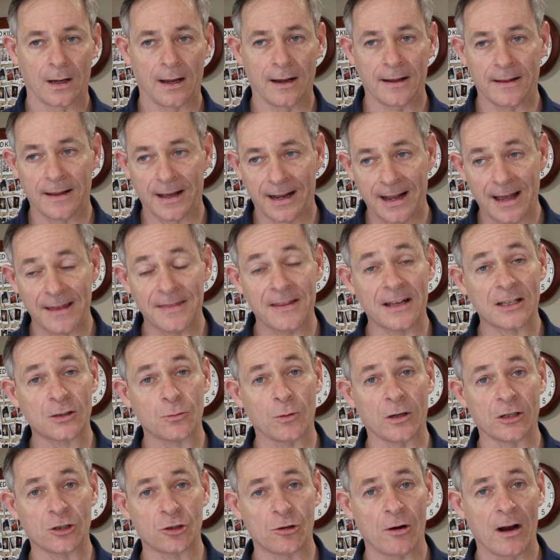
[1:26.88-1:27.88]
And again,
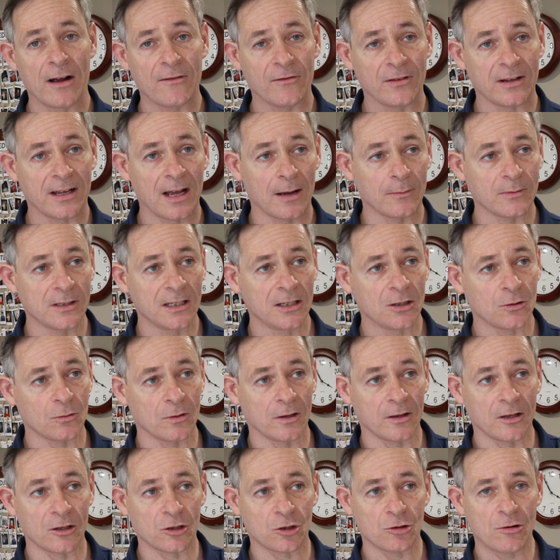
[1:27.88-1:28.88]
that's where traffic comes
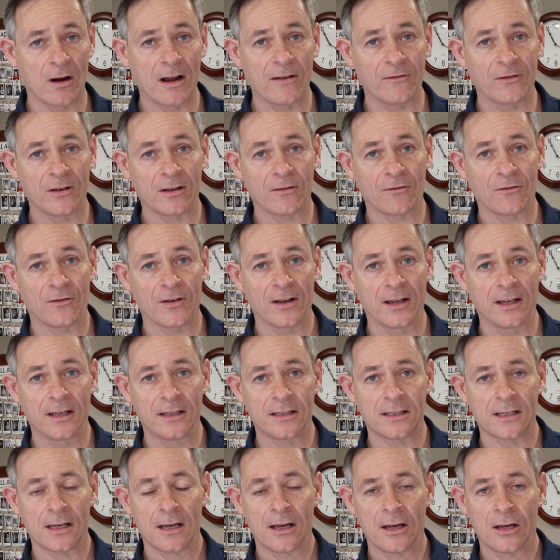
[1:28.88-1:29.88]
into it. The traffic
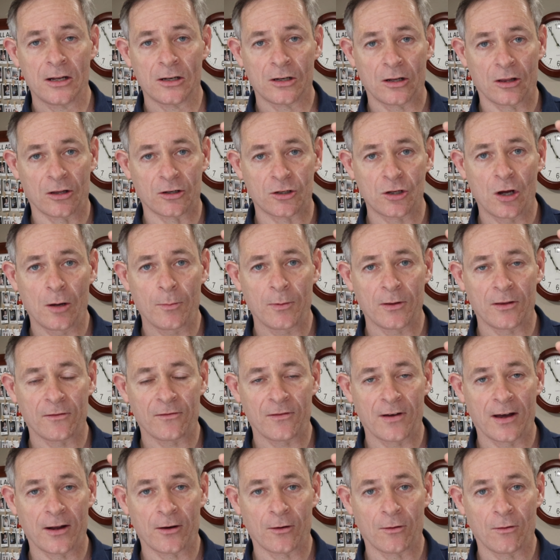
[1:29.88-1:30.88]
feeds to the top of the
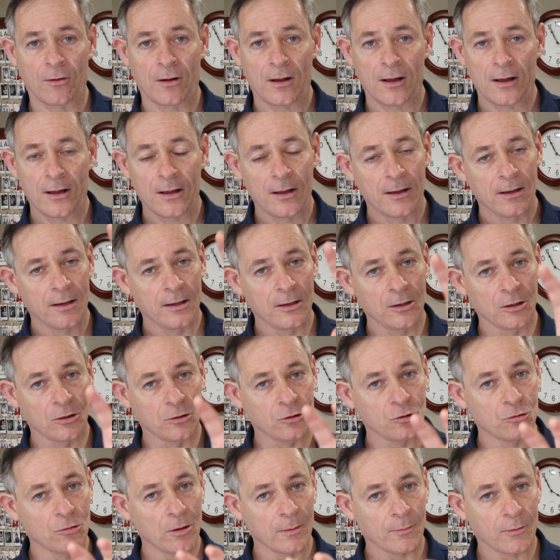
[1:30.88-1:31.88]
funnel, you
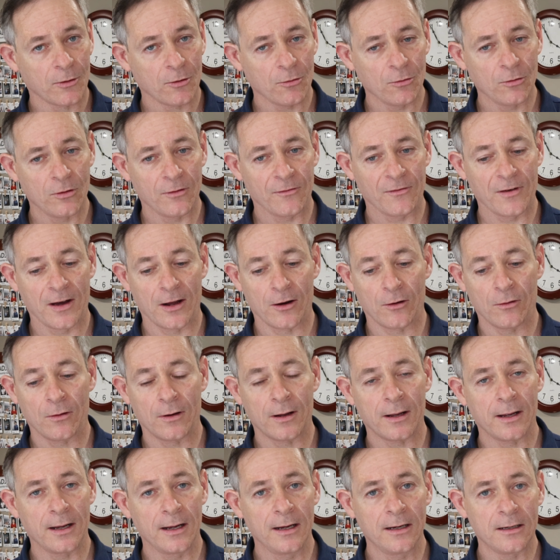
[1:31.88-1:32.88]
drip through the
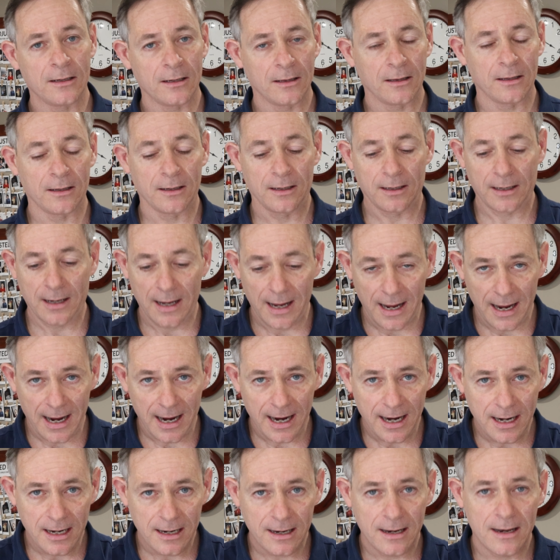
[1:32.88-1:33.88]
funnel into the
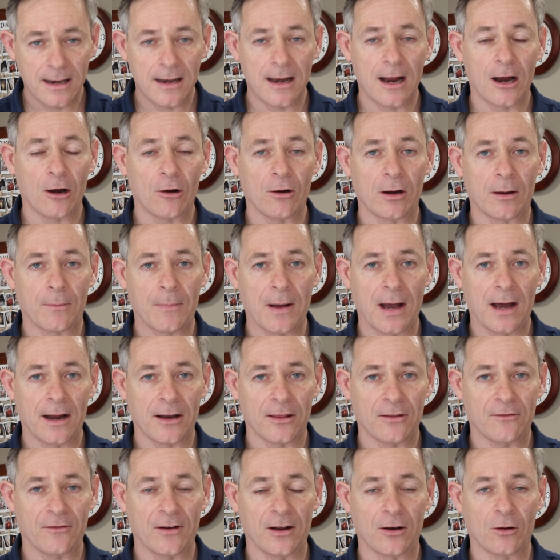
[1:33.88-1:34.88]
end narrowing
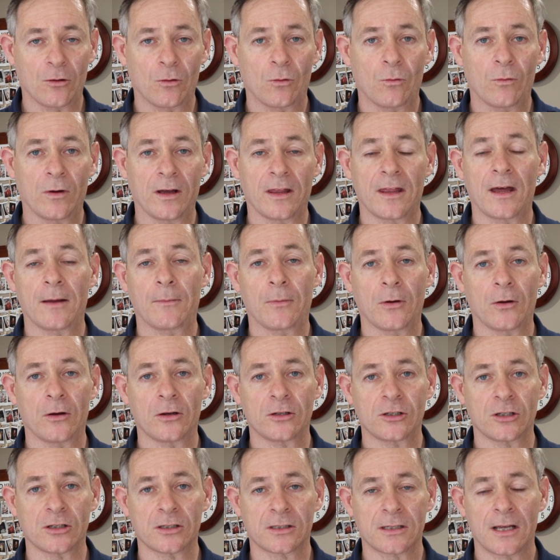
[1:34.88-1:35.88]
part of the funnel where they
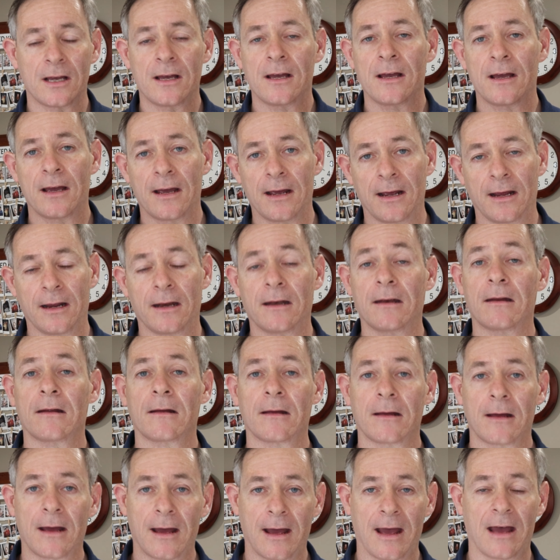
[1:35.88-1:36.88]
purchase and
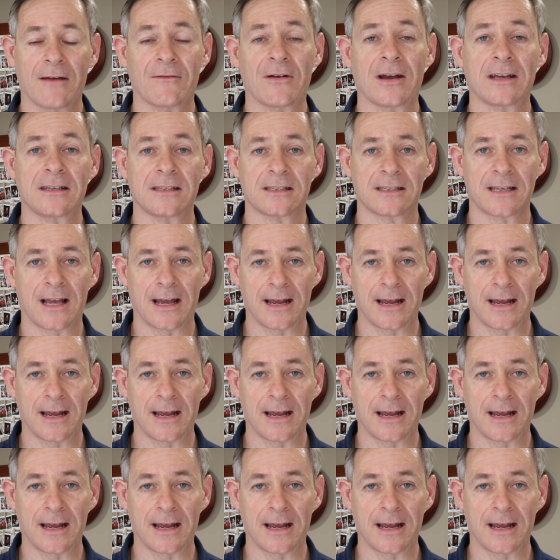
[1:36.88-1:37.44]
a